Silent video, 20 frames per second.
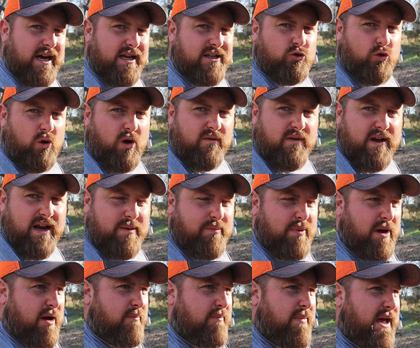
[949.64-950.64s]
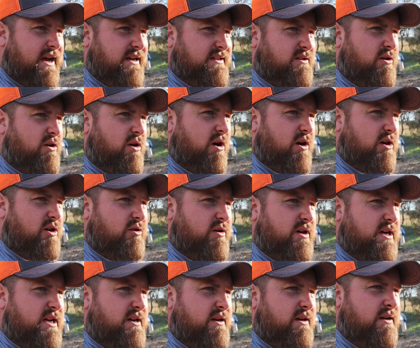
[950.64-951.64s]
got 12 80 pound bags of
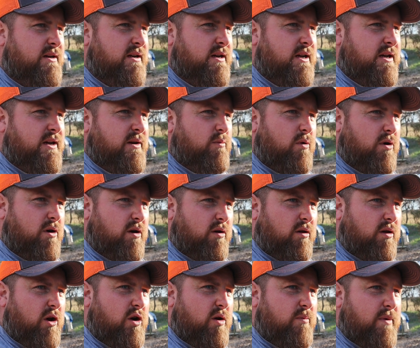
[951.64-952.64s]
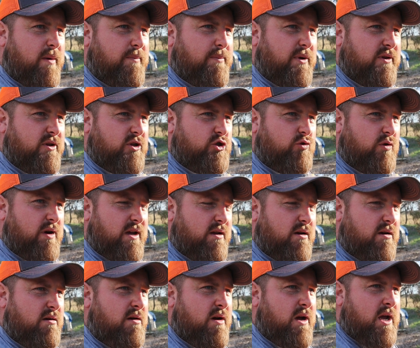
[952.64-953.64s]
concrete. We're gonna load them up on the
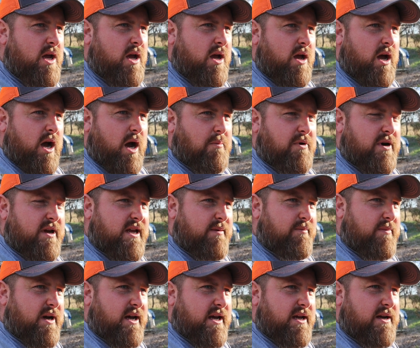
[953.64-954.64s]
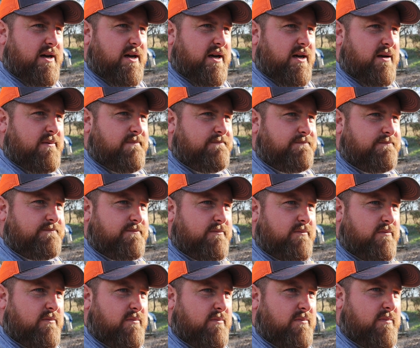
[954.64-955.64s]
trailer. I'm gonna get my uh,
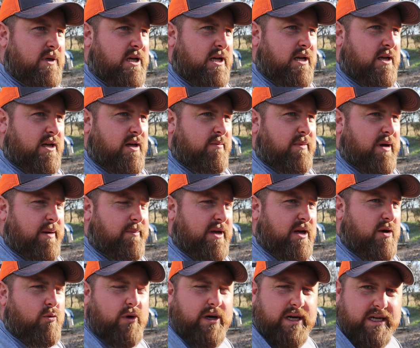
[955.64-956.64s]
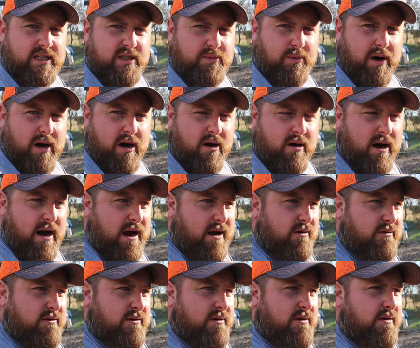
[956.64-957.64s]
my big weed sprayer
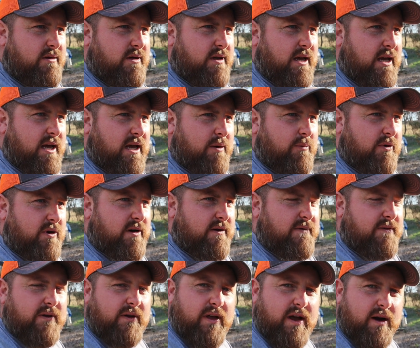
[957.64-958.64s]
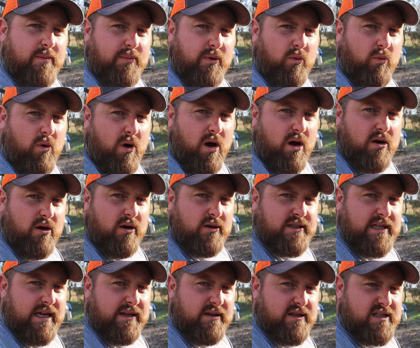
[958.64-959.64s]
out and we're gonna fill that up with water. I'll
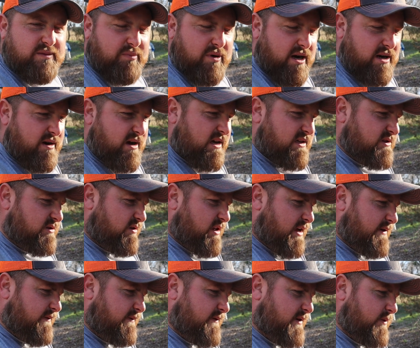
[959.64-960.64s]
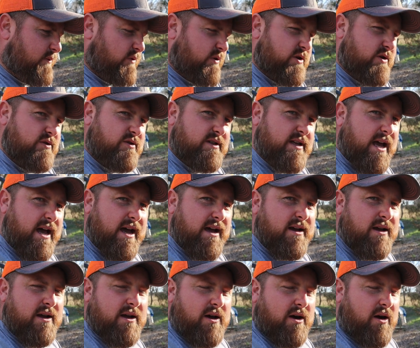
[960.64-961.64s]
take the spray nozzle off of it. We'll use that
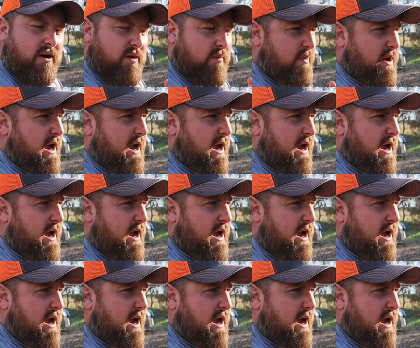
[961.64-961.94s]
on the